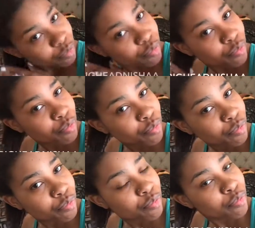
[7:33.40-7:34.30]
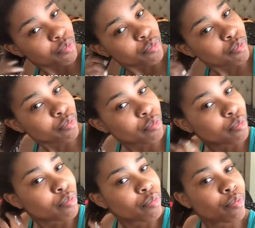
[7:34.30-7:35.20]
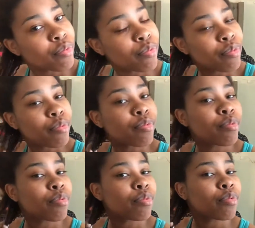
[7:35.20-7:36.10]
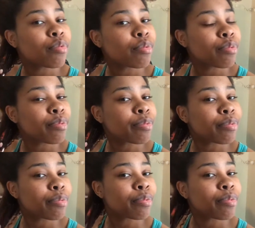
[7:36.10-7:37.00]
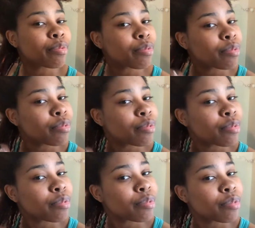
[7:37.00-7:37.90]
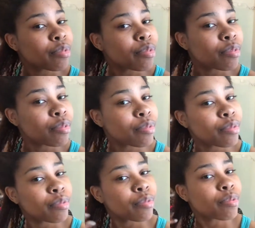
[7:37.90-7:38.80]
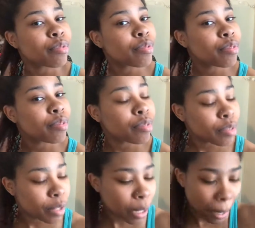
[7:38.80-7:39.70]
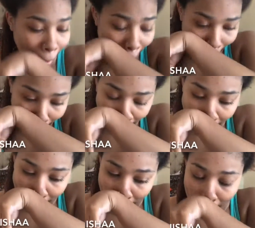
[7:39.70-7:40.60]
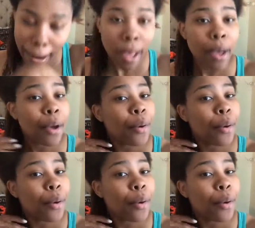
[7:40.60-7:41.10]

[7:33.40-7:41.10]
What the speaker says: No one is speaking in this clip.